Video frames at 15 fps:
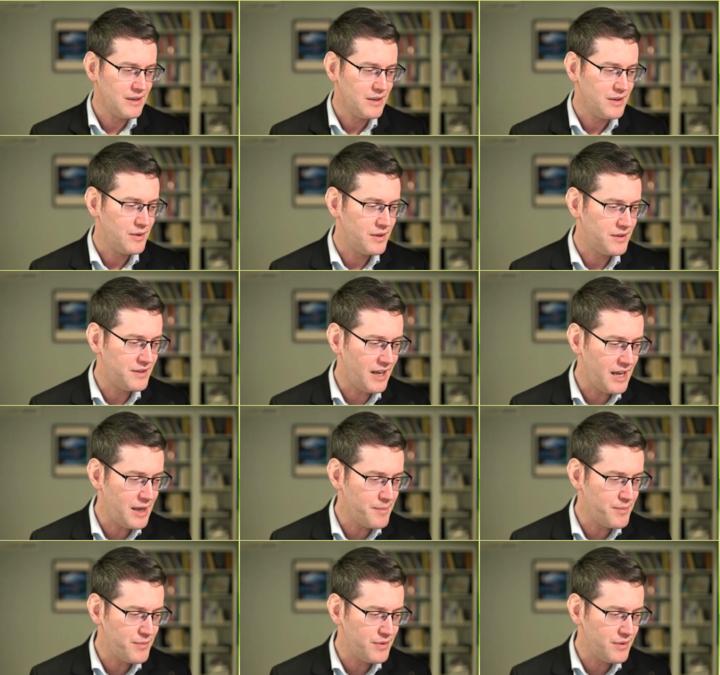
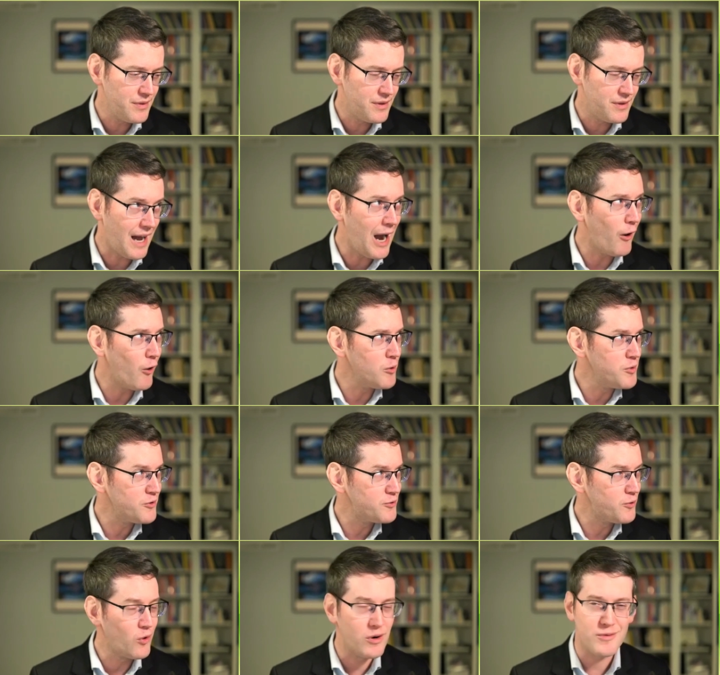day, the hour
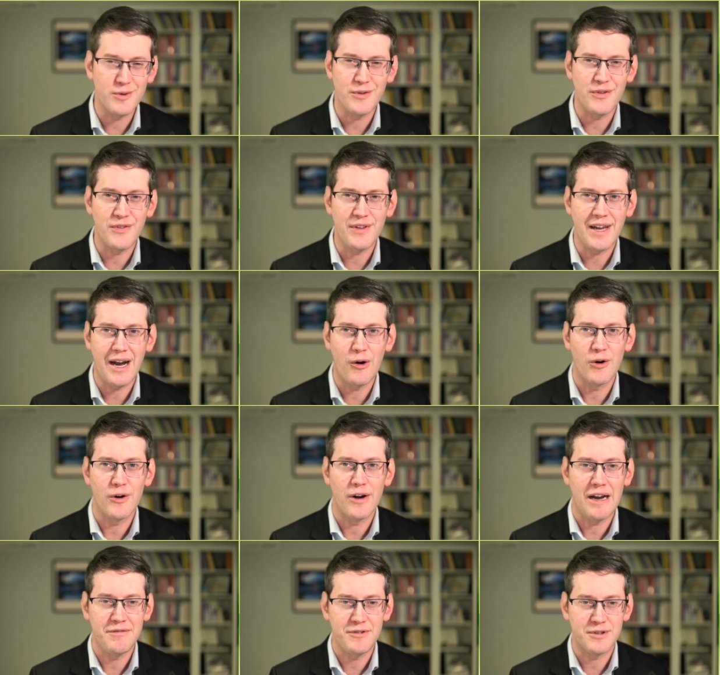before versus the hour
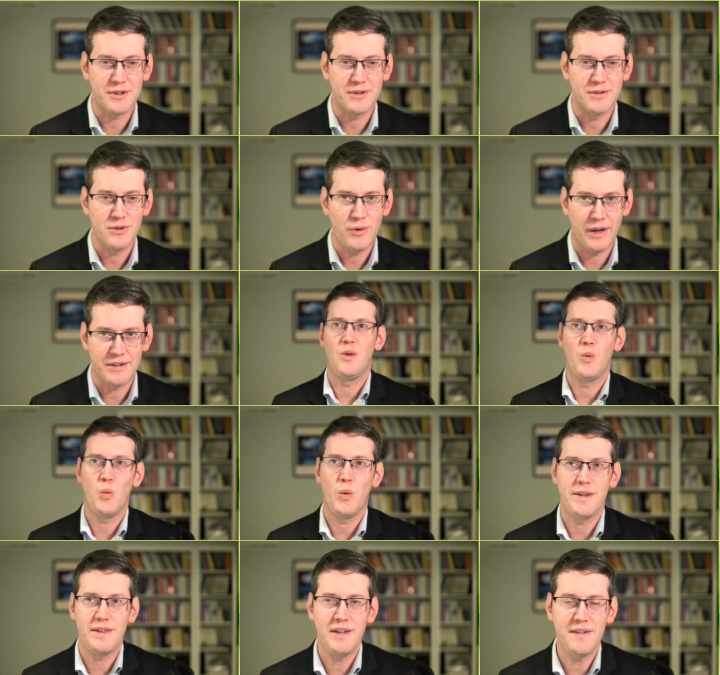after question.
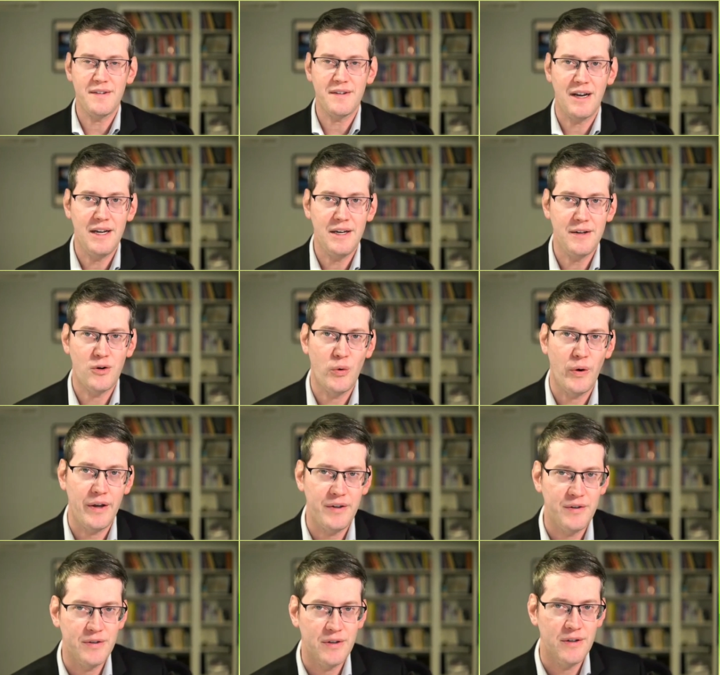What this kind of
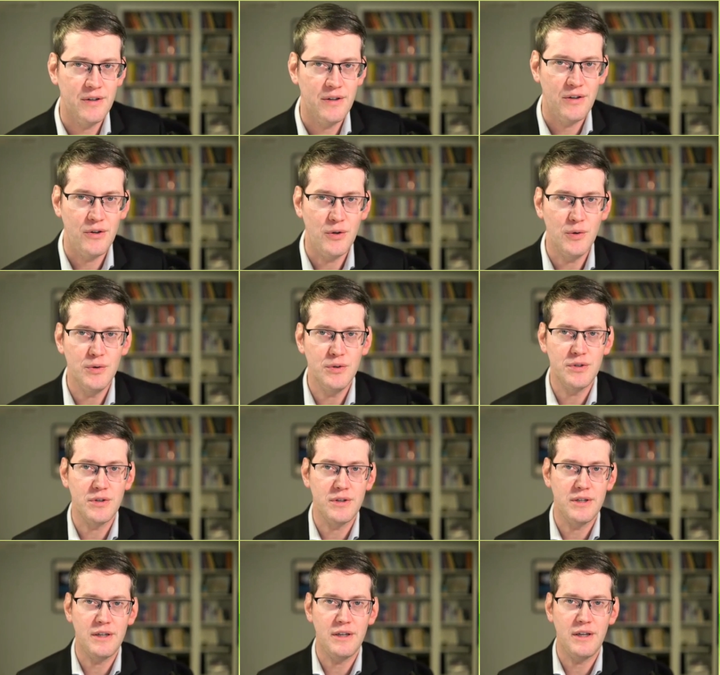question
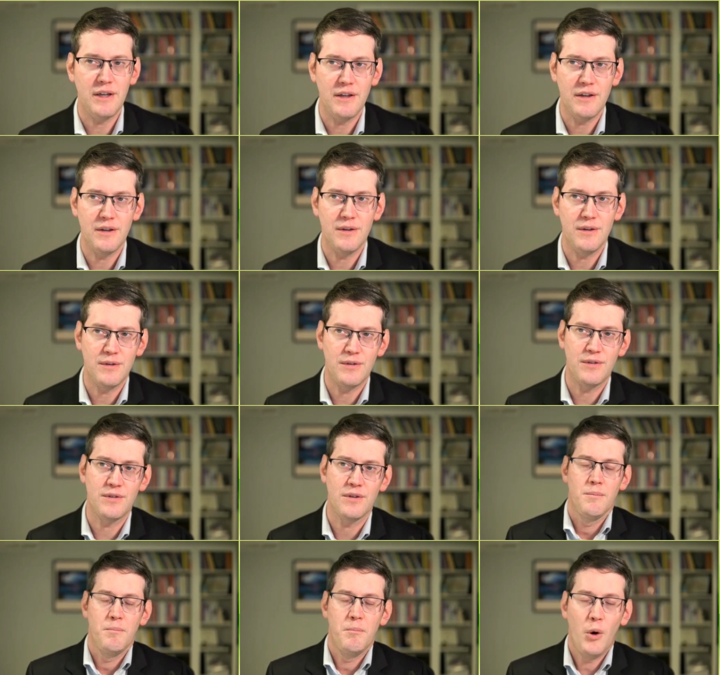usually is
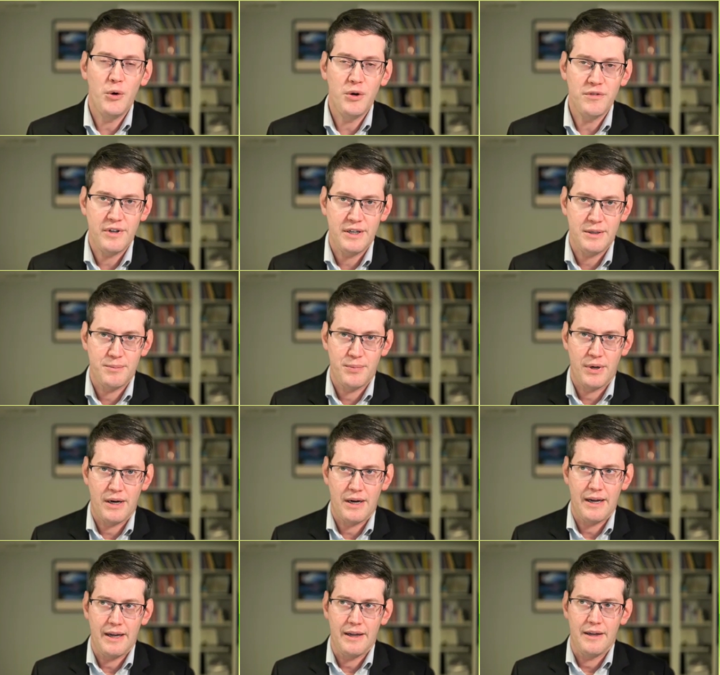motivated
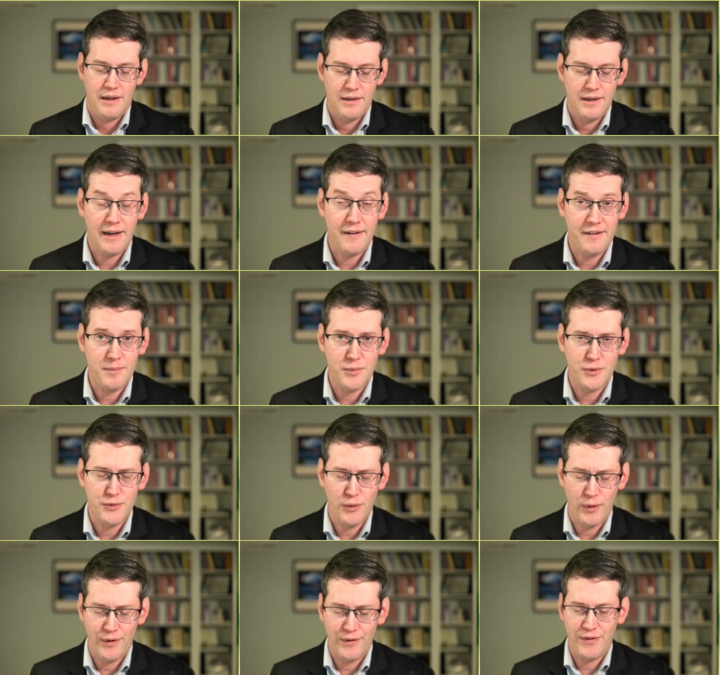by, like I said
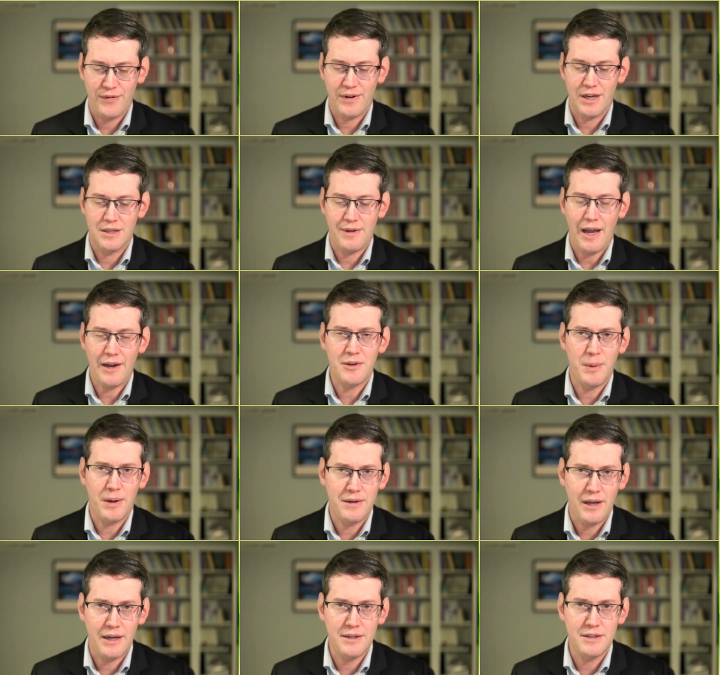before, is this kind of
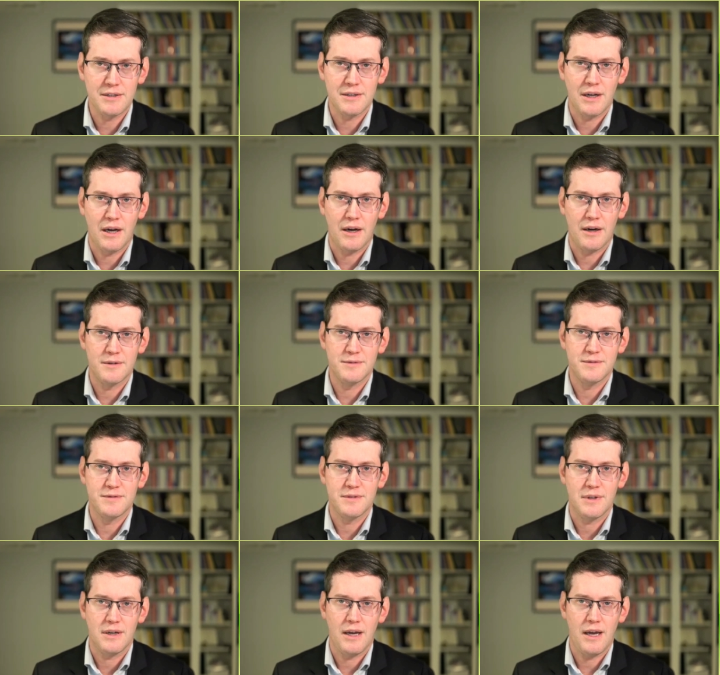expectation of
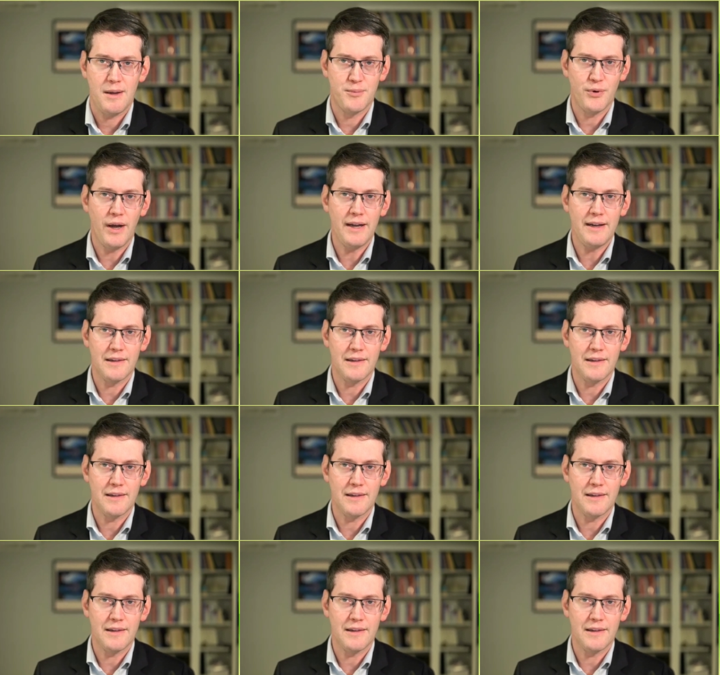a bright